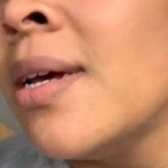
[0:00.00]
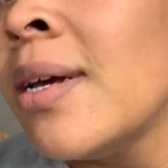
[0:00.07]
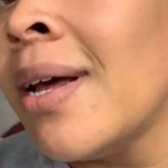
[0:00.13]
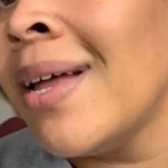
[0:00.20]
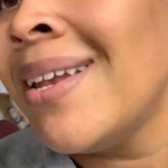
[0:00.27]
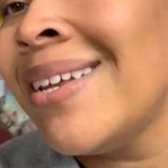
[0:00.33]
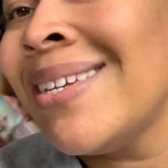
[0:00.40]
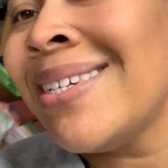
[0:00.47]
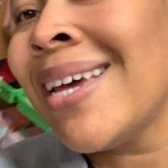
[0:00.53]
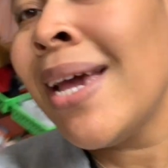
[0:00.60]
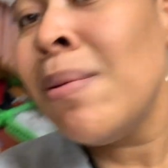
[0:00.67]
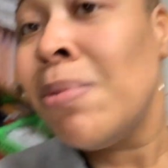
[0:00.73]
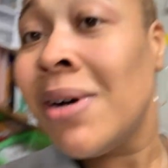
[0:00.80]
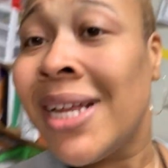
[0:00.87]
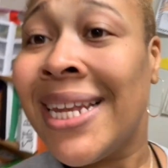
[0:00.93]
Got the
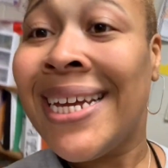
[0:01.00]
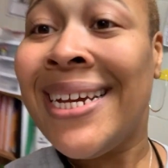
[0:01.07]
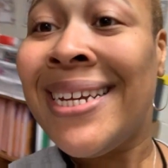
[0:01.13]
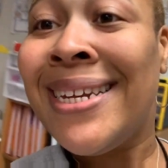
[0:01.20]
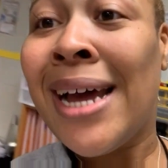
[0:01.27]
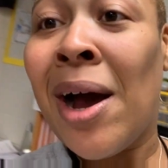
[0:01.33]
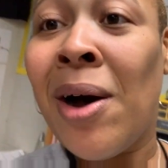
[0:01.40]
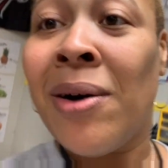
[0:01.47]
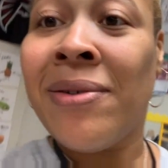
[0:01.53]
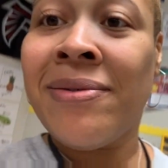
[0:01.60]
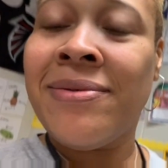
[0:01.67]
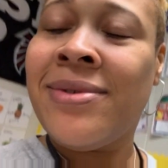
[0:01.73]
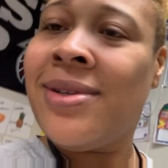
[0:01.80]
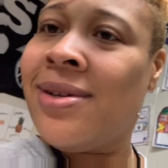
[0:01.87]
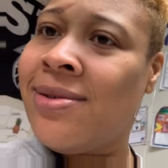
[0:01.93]
table cleaned off.
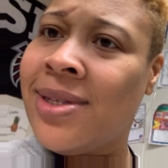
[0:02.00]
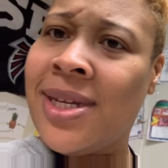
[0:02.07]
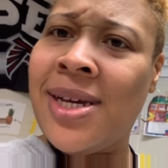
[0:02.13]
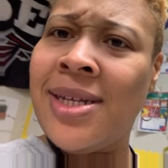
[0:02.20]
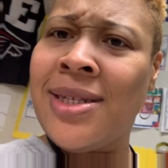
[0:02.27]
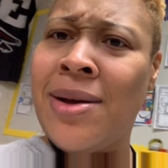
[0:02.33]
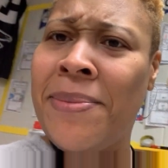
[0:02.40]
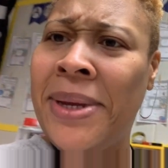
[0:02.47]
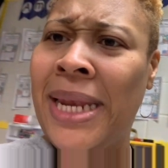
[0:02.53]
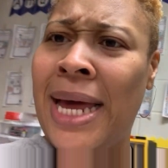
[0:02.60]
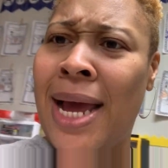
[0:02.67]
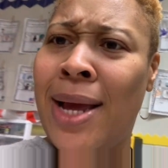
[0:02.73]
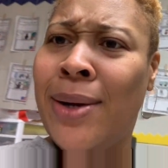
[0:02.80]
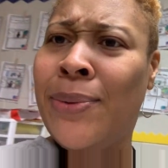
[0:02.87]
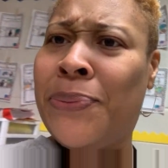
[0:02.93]
Those kids gonna be
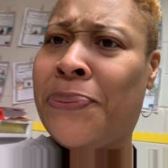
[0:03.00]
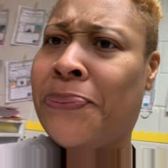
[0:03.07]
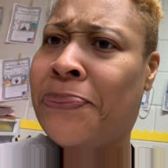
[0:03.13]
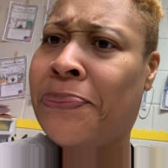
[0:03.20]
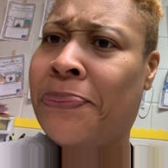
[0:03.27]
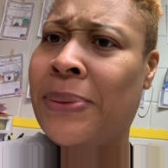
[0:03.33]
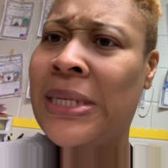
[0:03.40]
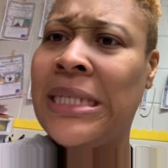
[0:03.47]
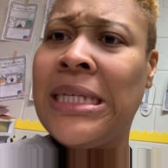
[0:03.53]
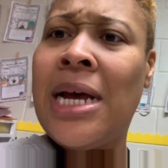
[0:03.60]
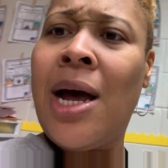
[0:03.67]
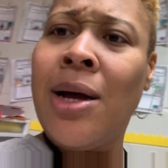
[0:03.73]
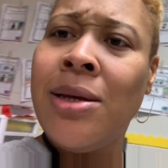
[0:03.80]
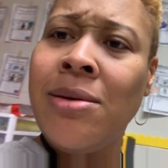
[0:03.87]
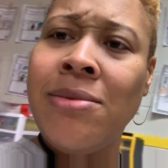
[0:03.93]
like, Miss
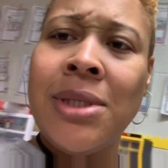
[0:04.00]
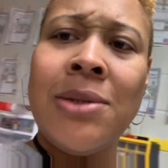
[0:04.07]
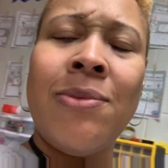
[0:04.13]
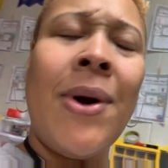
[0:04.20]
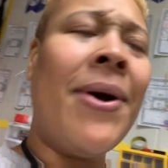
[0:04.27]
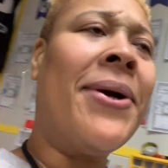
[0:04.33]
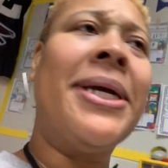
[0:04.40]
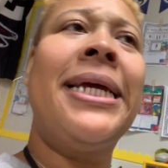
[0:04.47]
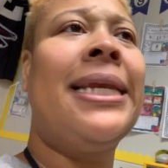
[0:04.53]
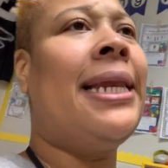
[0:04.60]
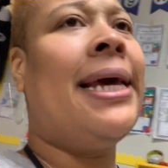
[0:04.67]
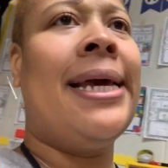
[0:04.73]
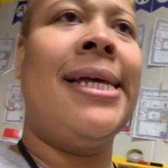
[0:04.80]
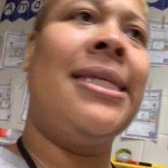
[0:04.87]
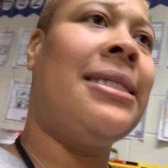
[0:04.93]
Tall, you was working
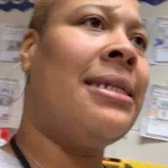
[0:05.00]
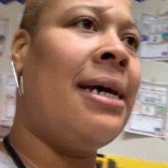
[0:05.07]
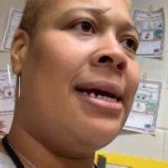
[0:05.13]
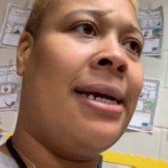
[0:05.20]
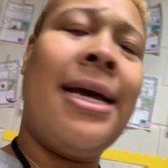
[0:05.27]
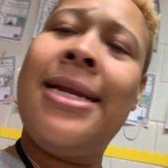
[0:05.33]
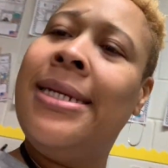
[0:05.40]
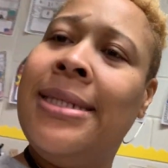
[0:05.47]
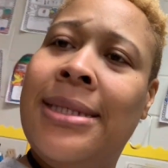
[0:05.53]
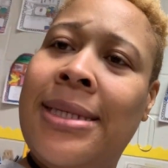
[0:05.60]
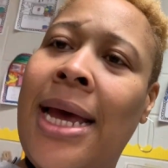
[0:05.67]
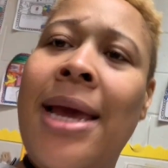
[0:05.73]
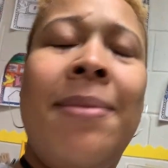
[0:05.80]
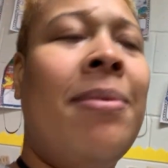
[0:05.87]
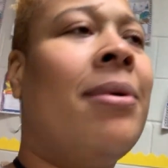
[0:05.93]
last night. Got the
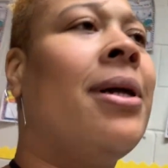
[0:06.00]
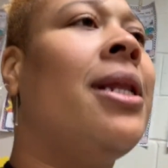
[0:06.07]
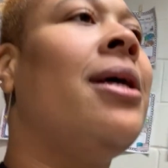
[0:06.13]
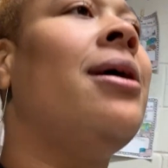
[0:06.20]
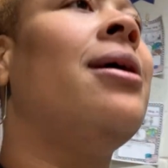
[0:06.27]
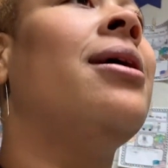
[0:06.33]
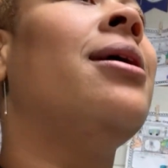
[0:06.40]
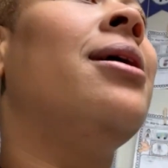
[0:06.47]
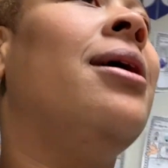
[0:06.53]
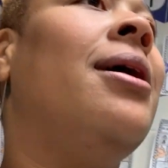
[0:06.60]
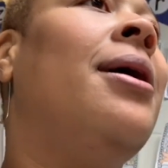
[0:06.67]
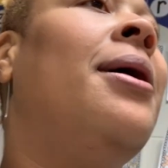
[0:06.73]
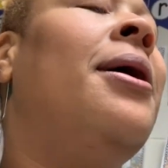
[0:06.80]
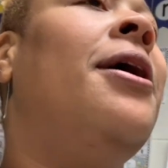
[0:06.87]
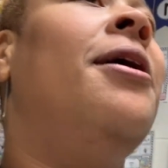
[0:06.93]
table cleared.
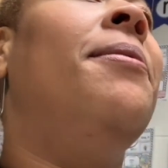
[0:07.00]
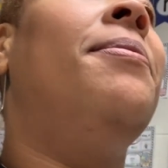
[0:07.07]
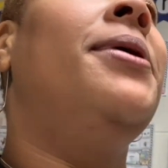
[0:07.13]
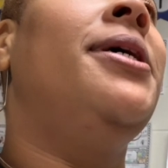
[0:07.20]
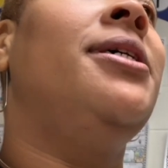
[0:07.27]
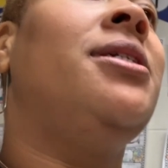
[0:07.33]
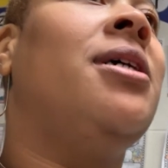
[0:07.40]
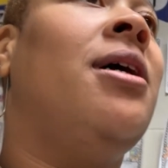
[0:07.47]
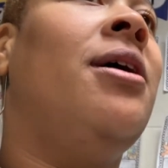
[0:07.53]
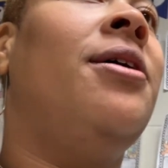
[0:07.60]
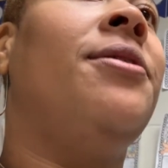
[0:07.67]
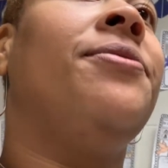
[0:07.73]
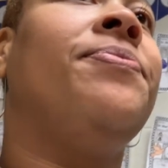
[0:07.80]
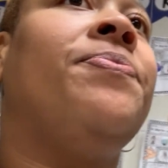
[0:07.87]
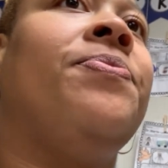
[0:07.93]
But
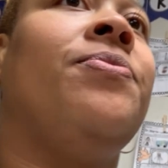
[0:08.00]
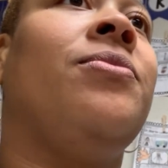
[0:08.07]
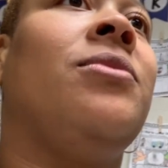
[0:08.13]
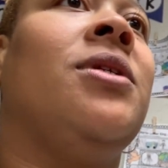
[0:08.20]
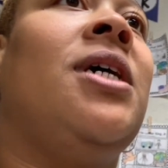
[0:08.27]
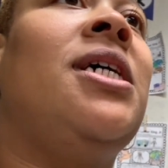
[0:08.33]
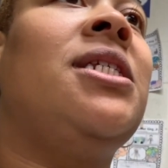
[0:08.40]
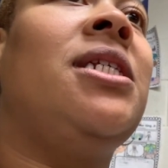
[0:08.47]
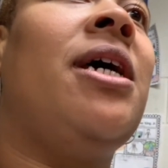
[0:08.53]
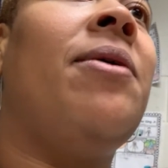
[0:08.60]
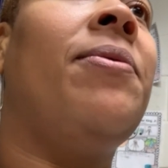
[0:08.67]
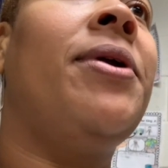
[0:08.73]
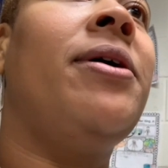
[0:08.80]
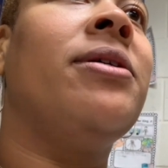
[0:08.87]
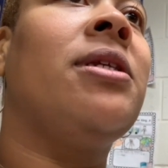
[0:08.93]
that's that.
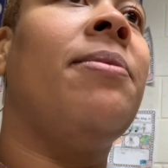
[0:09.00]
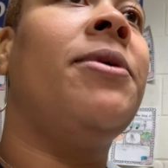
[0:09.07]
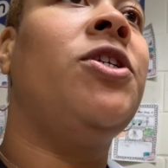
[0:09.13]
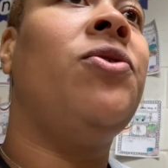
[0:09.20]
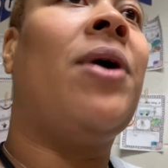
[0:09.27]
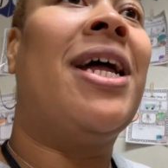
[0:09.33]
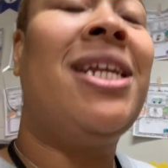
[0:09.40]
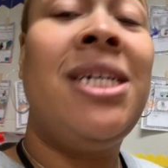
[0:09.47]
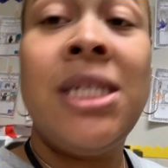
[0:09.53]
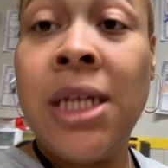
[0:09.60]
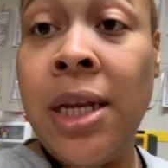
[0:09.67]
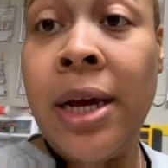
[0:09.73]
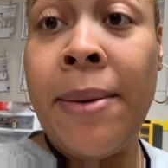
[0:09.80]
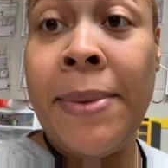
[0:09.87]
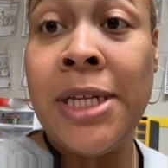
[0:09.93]
What else I'm gonna do? I need to
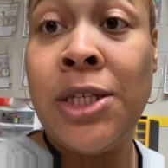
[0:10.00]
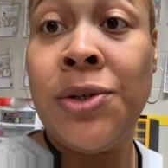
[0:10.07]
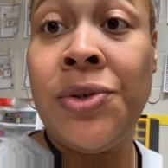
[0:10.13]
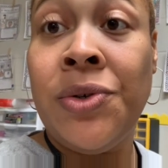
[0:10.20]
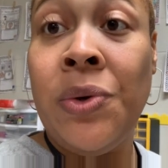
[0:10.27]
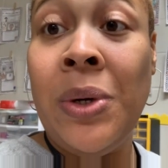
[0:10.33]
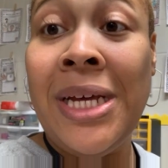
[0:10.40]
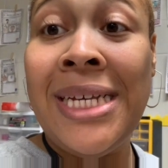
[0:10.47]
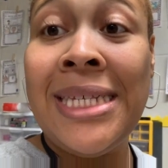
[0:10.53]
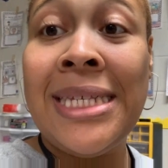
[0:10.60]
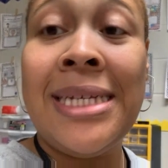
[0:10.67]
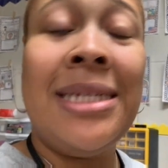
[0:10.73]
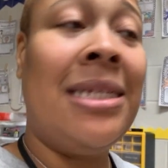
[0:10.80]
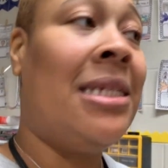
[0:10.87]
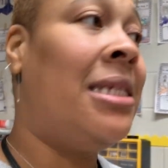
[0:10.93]
look at my to-do list
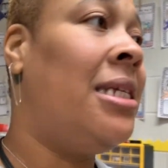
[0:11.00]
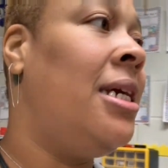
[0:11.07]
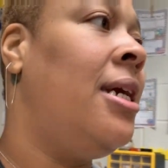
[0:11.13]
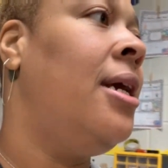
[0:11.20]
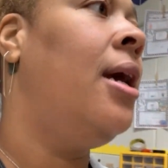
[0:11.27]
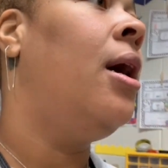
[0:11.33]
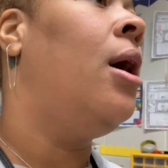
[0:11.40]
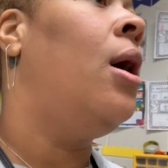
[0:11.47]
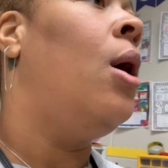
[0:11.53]
and see